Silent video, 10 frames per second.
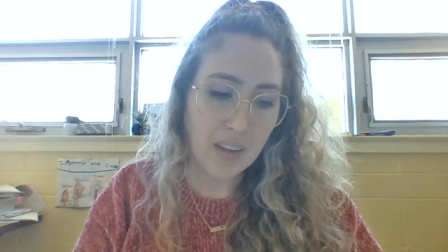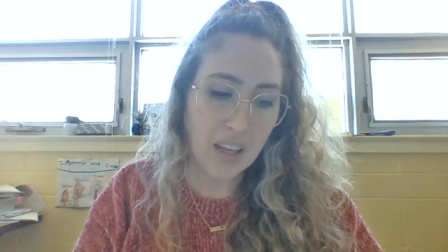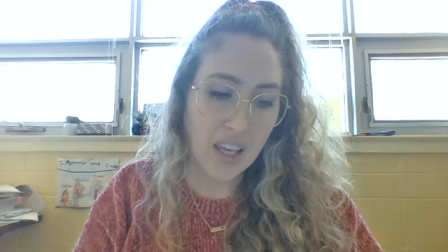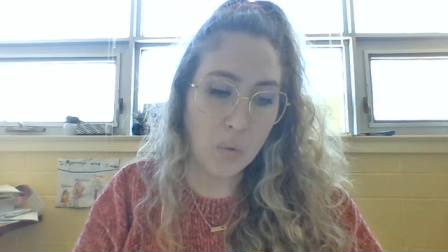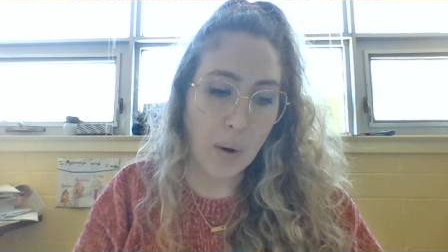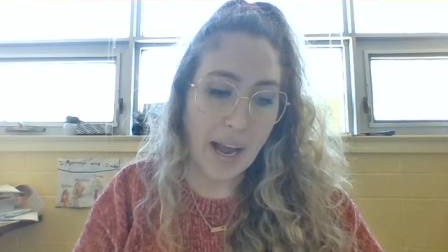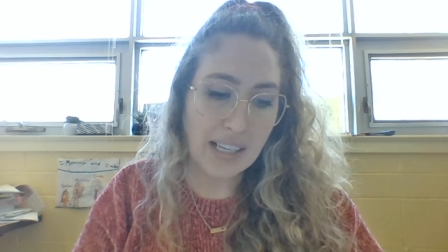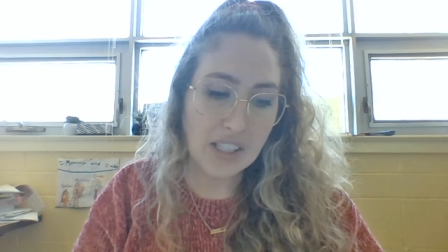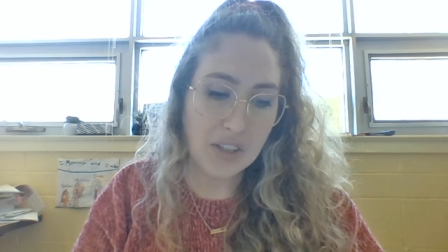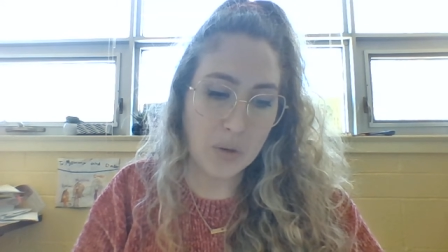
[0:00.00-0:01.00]
He
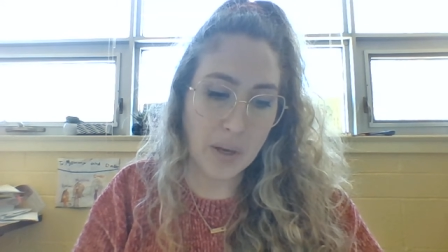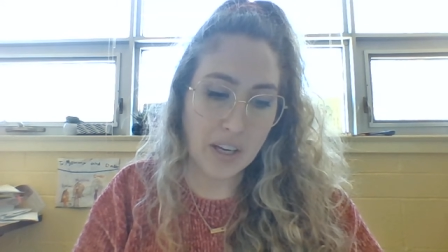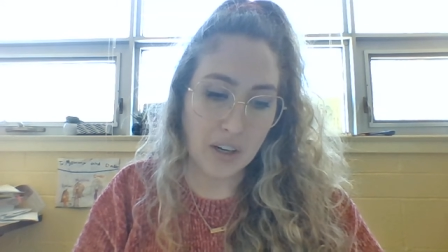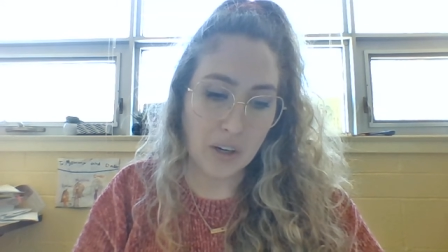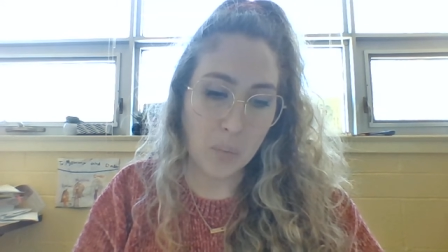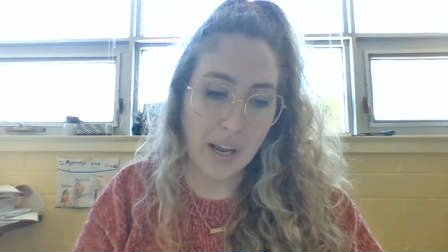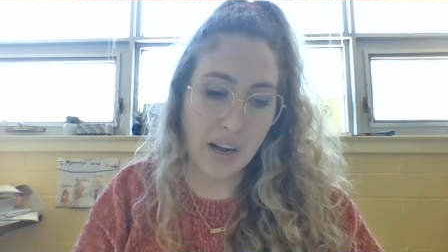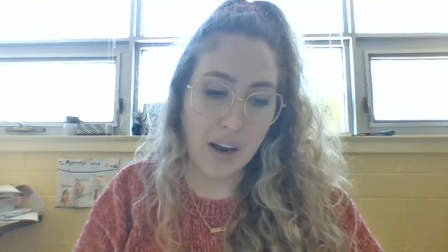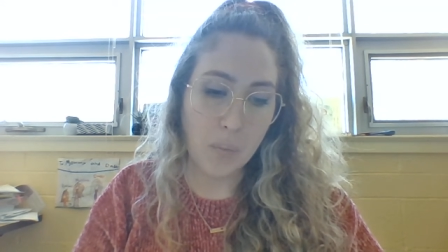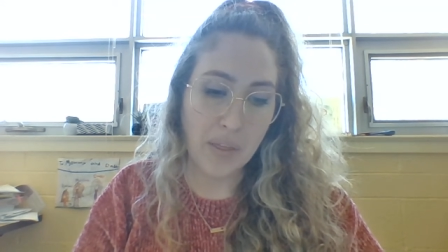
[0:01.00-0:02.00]
waxed the weaker
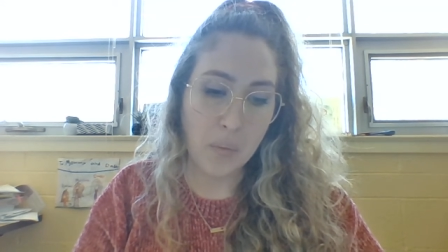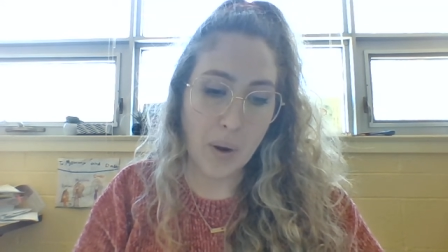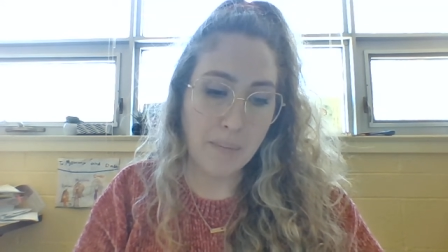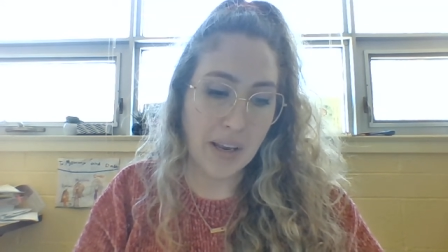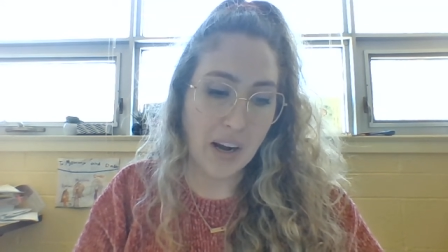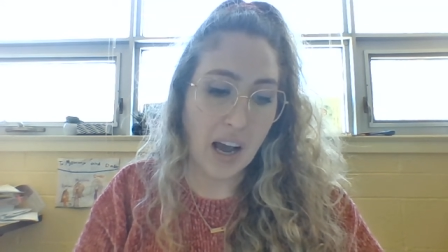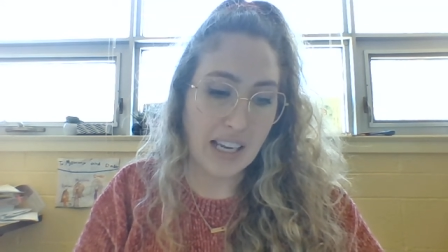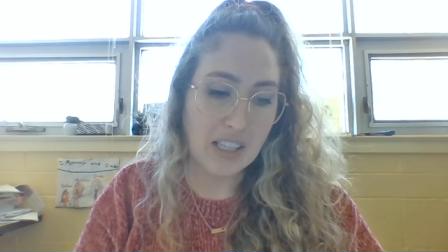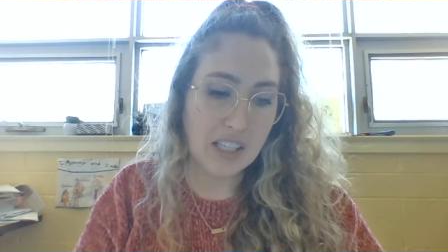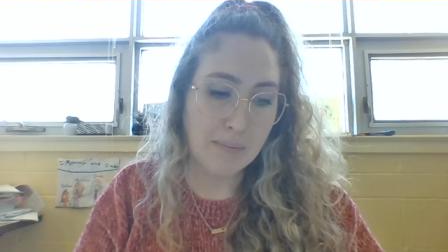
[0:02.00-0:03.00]
when with weapon
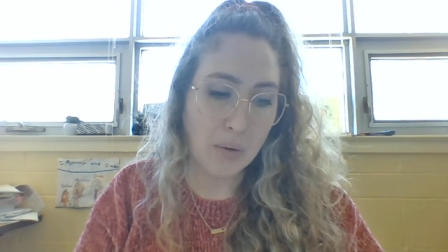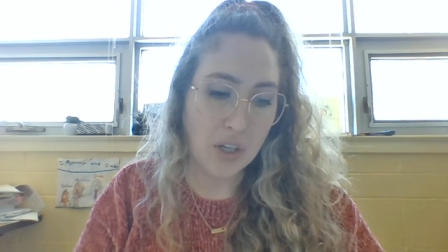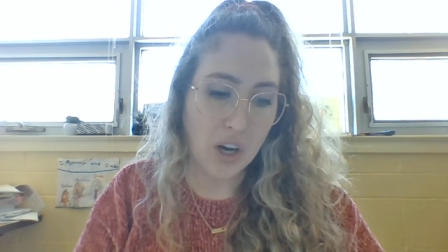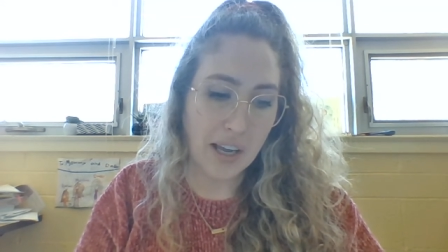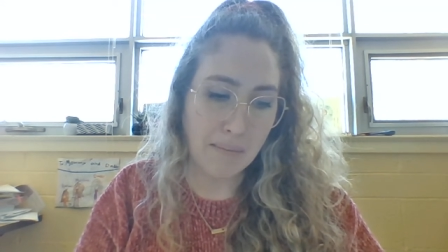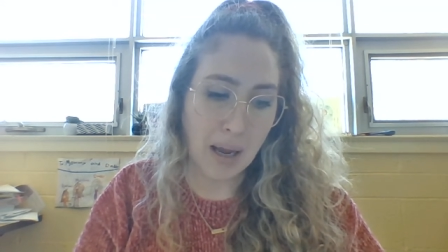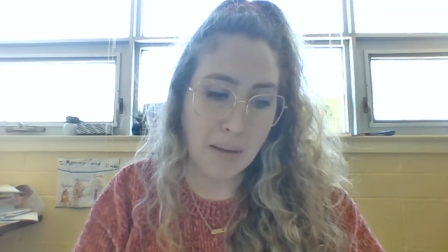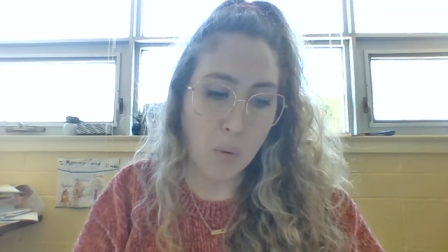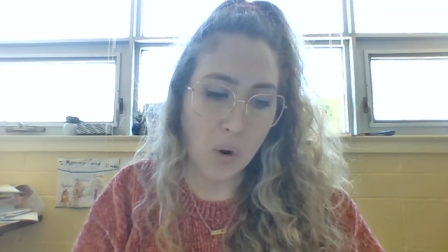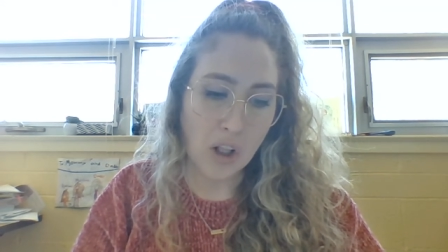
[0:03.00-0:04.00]
I smote on my
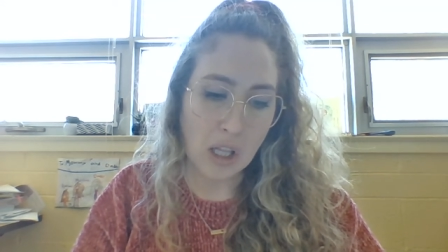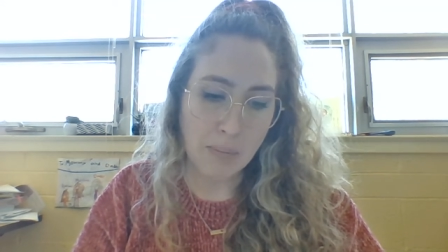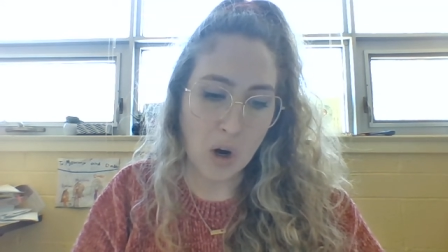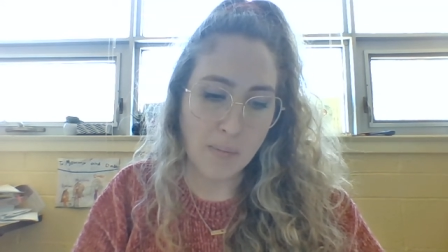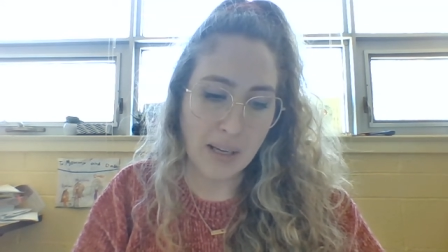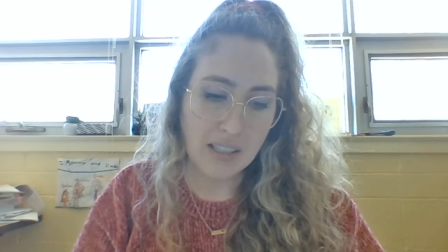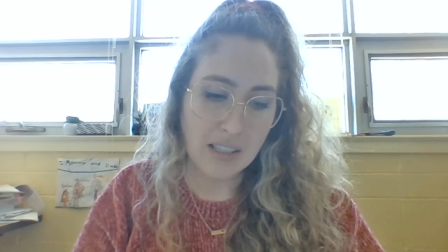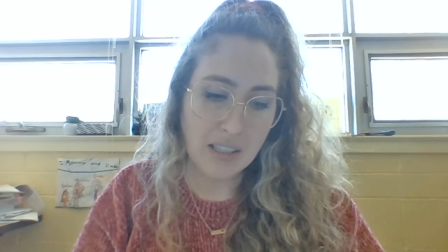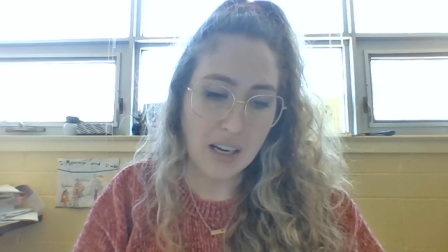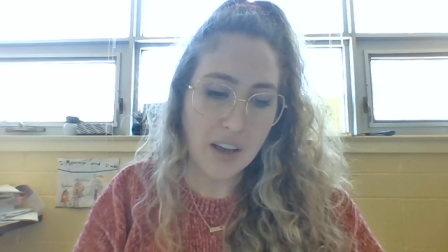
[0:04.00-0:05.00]
mortal
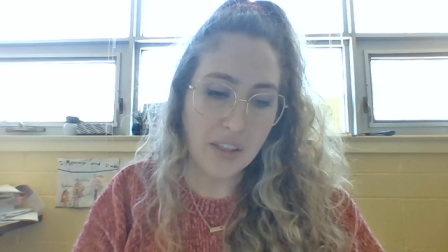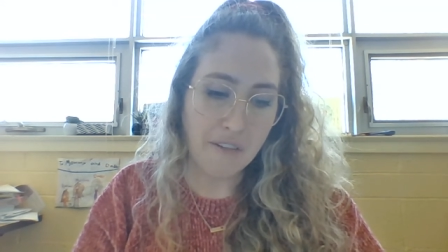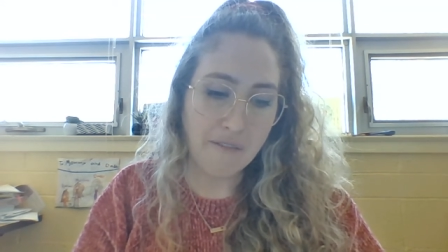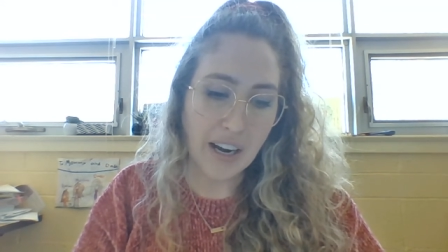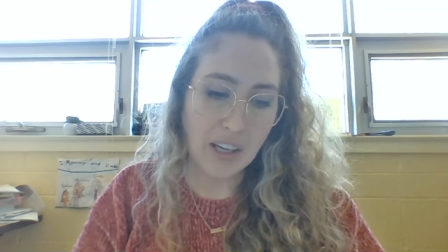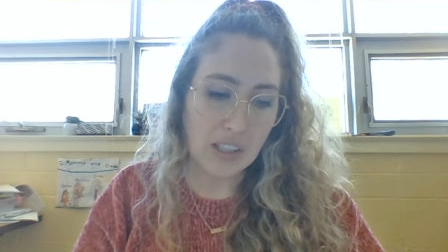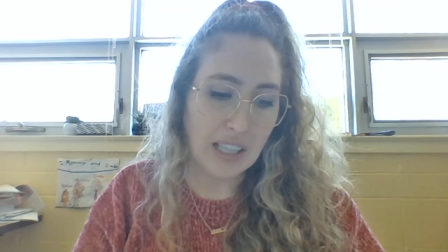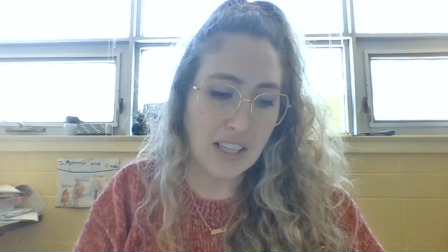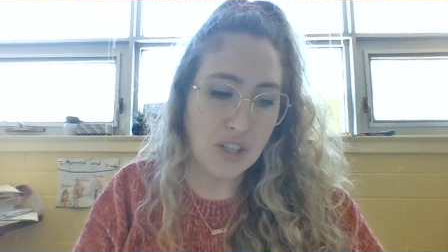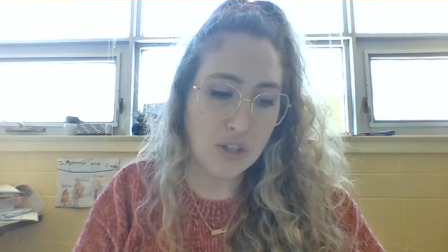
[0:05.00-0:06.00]
opponent. The fire
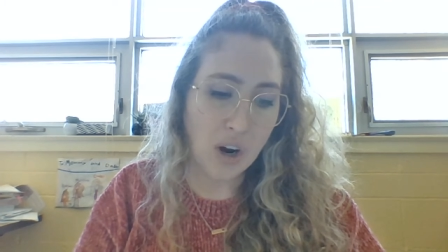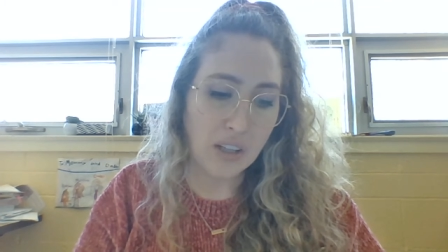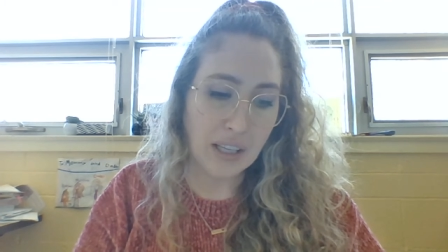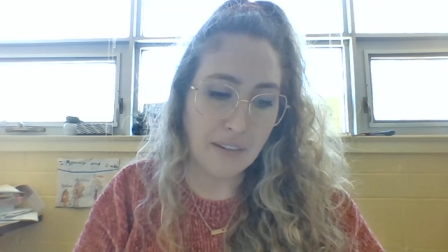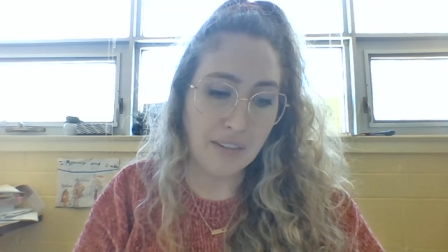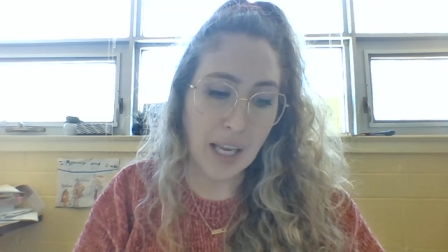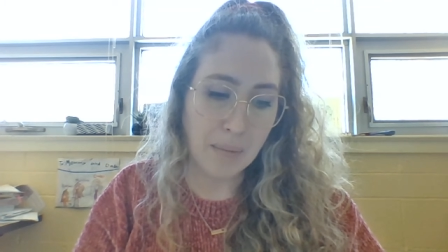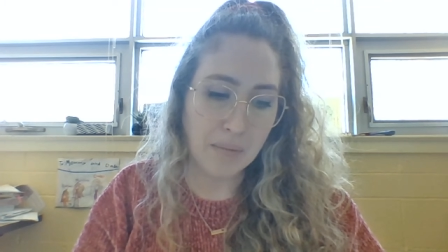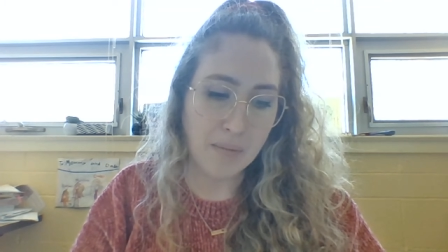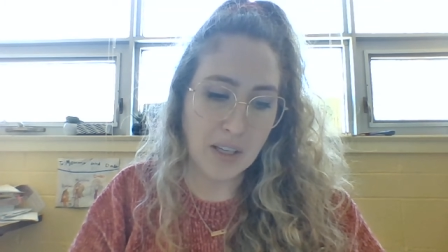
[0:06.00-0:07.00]
less strongly
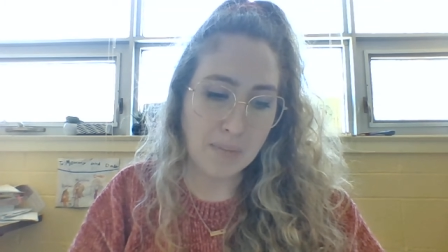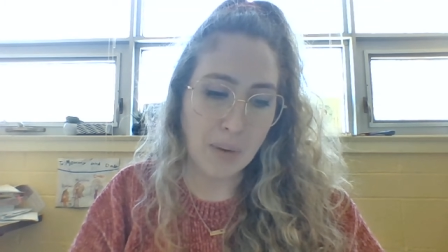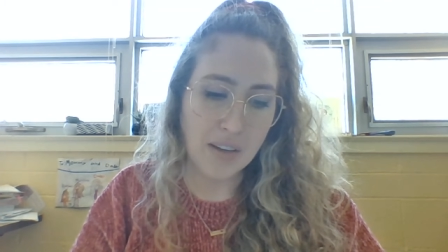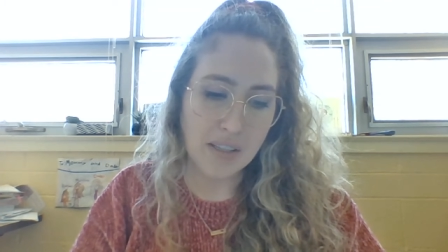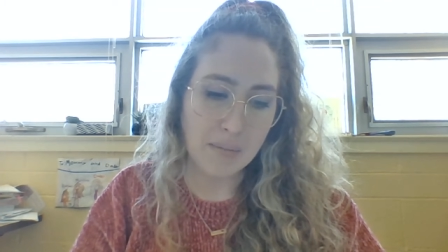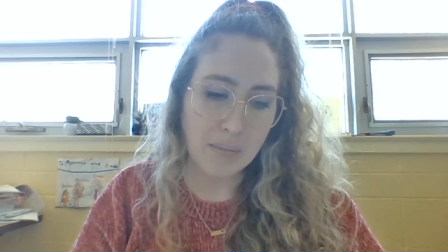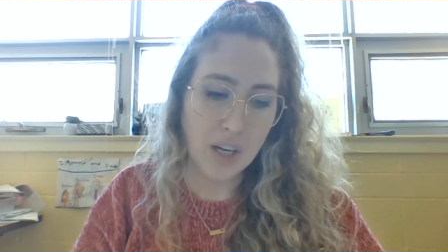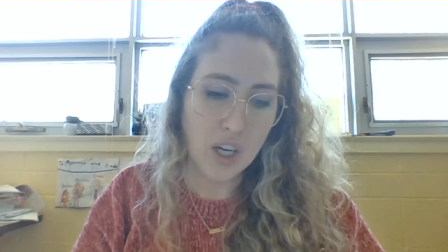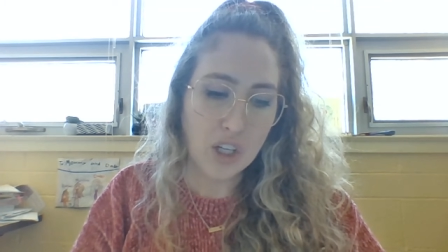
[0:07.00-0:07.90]
flamed from his bosom.